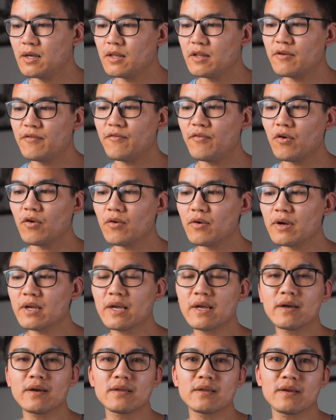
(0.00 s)
The forward
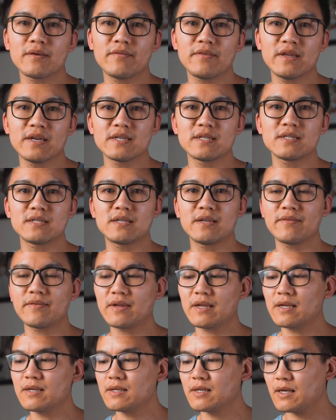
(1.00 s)
yield of this
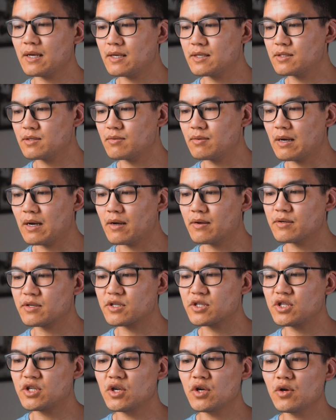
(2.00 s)
dividend is around
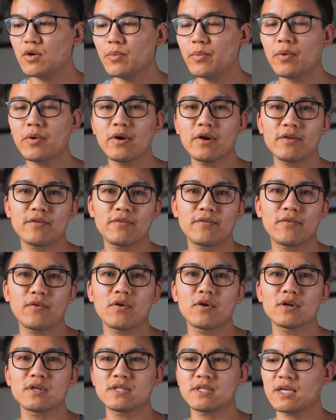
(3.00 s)

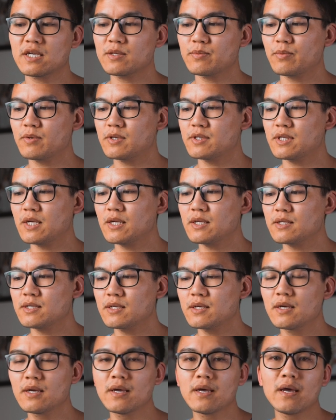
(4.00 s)
2.46%,
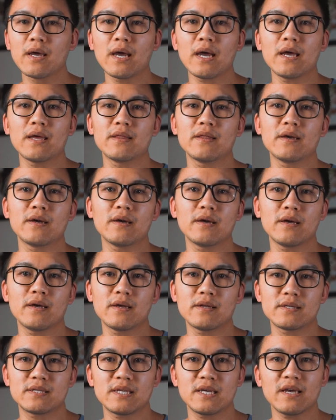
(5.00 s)
and
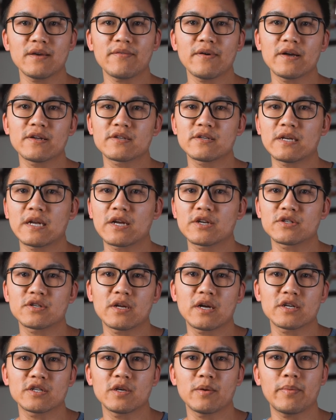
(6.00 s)
TFI
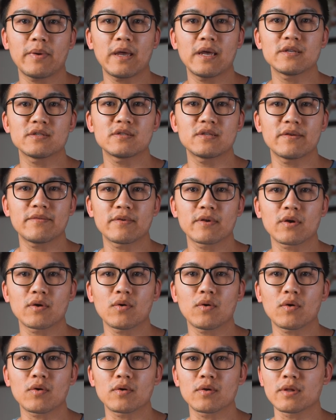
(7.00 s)
International actually pays a dividend
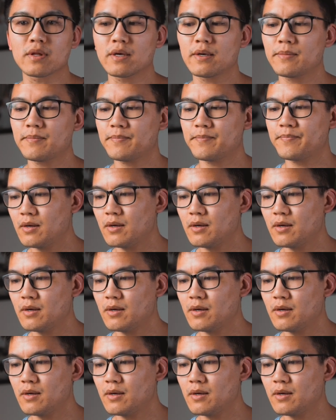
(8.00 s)
quarterly.